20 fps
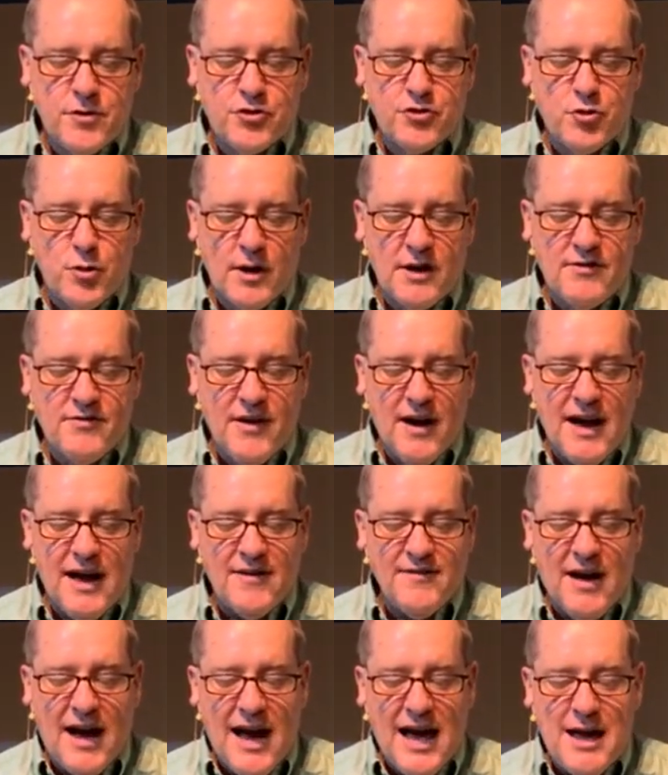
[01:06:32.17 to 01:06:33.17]
Verse
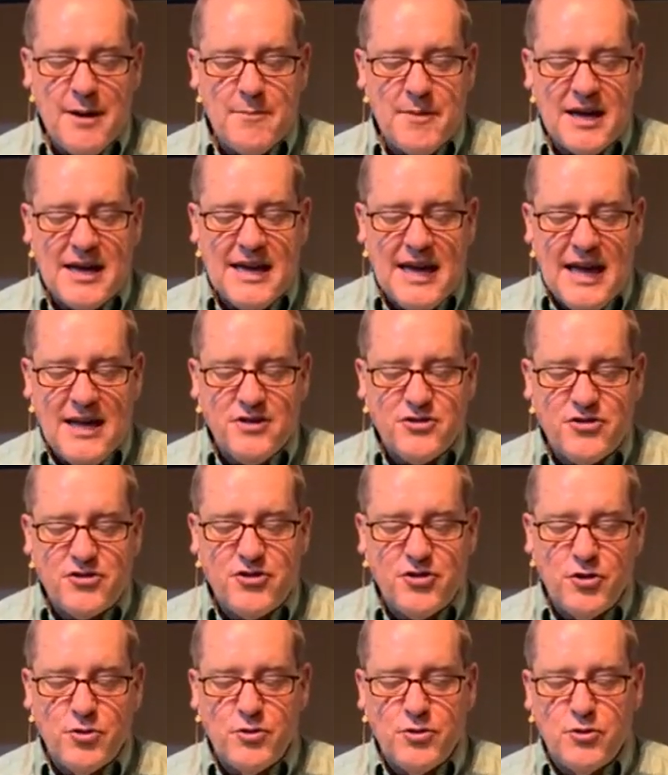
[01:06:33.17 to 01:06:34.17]
25 I am
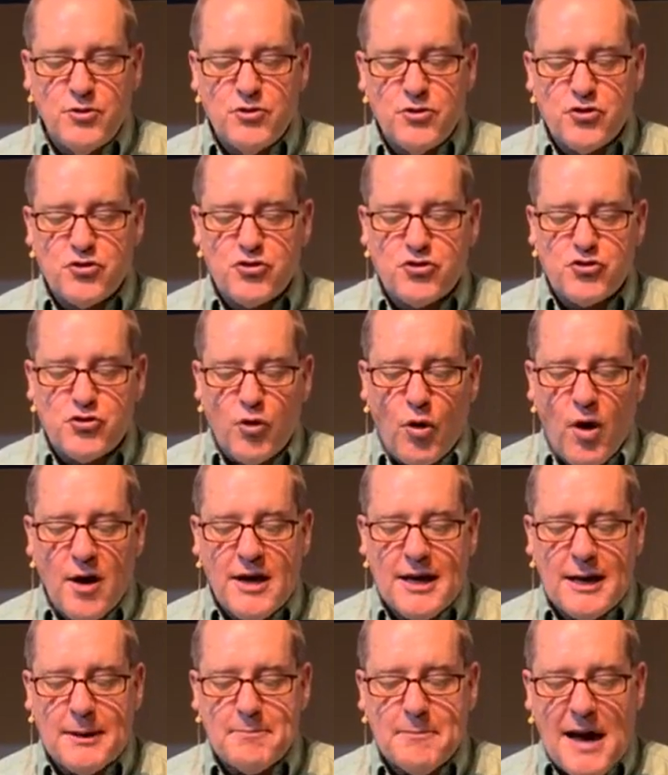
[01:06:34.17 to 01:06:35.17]
against you, you
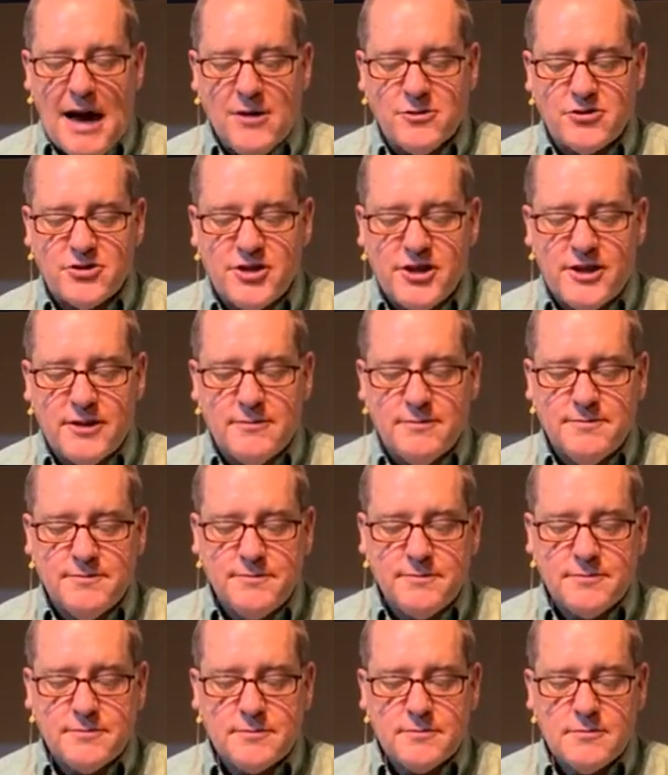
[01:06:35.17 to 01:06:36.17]
destroying mountain.
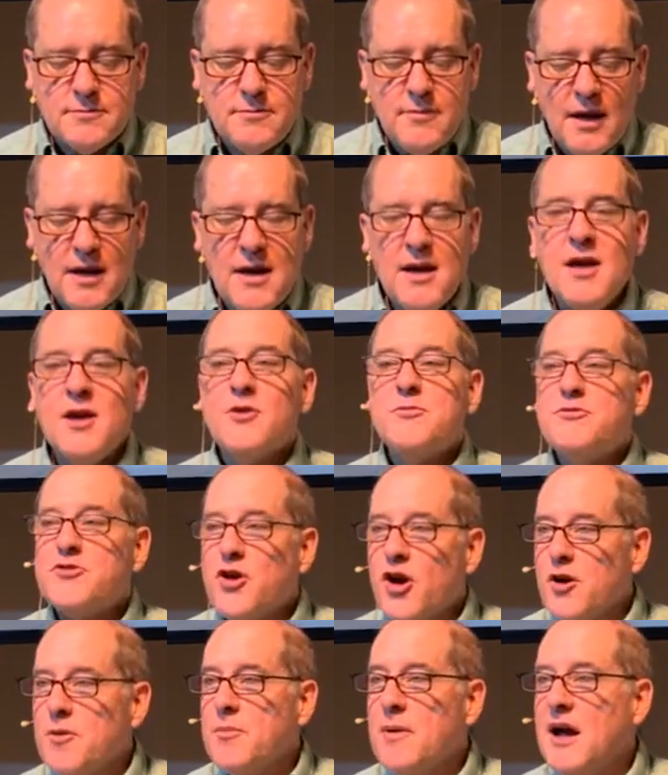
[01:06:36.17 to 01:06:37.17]

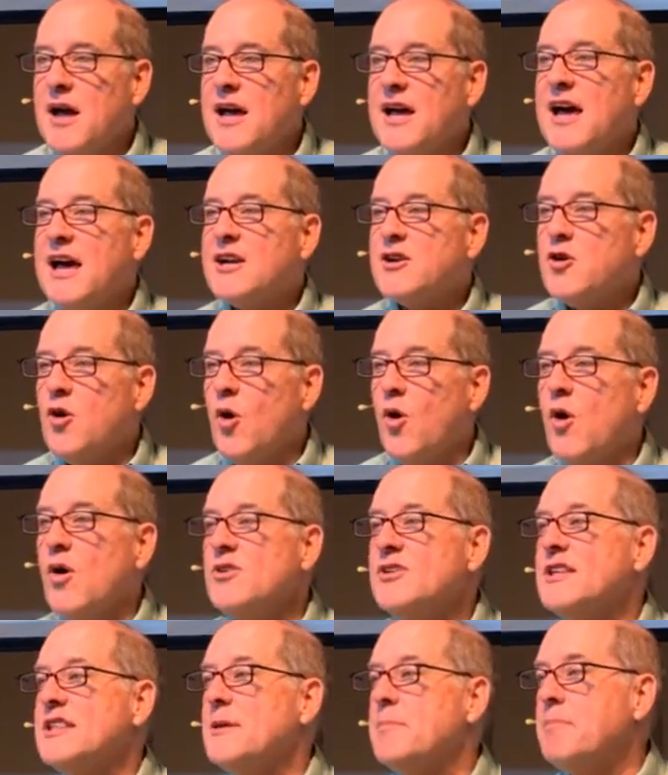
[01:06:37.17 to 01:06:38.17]
Jeremiah had
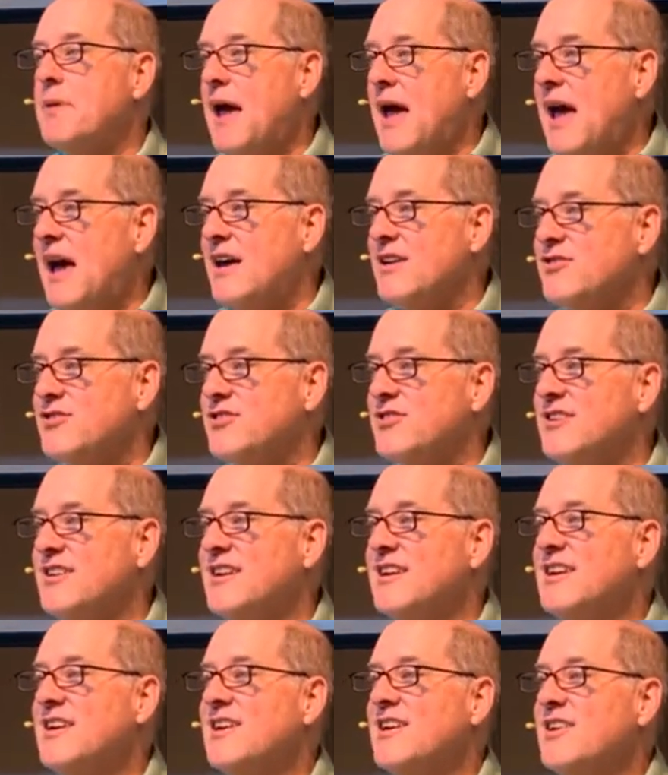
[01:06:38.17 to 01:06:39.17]
called in the past
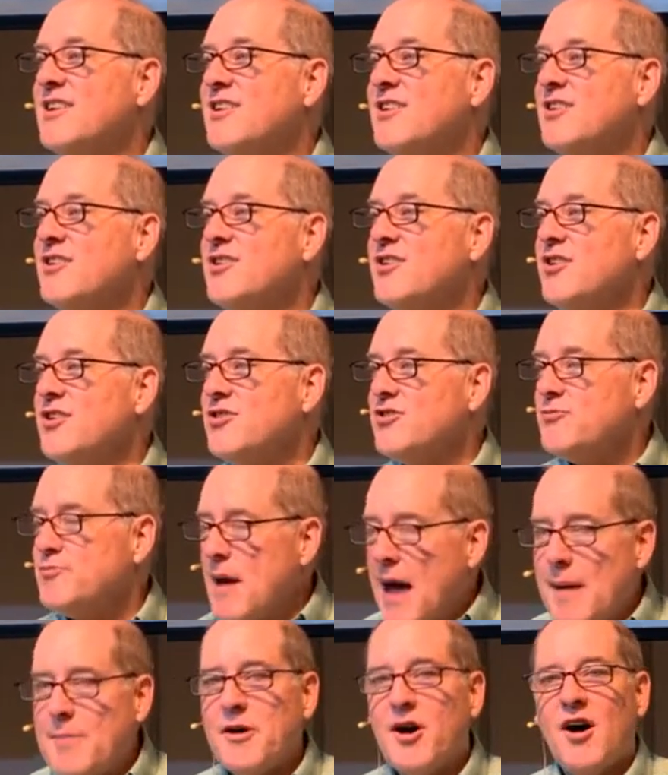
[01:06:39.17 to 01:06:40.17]

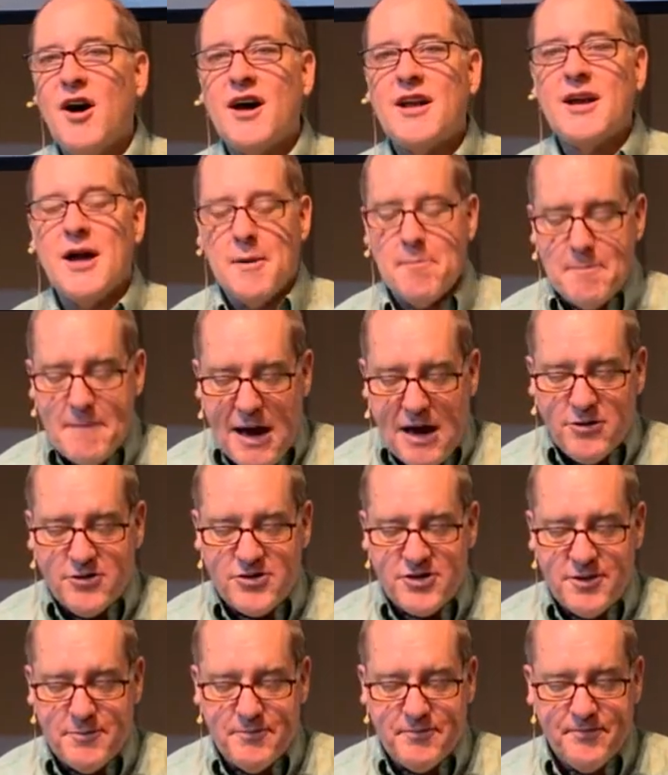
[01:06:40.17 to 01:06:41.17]
Babylon a
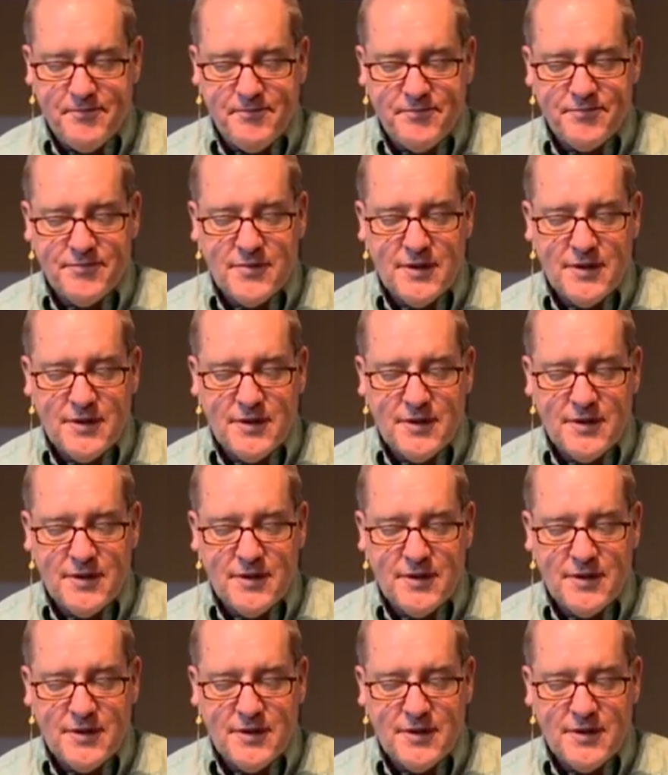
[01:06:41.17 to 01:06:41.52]
mountain,